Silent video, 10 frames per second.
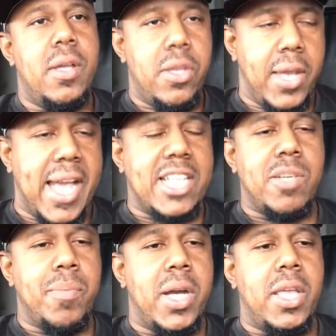You got your
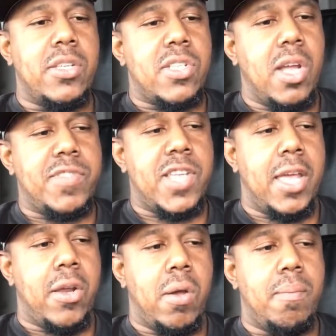money and stuff set
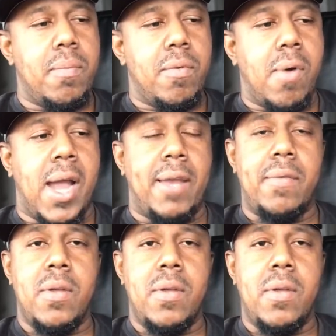up, right?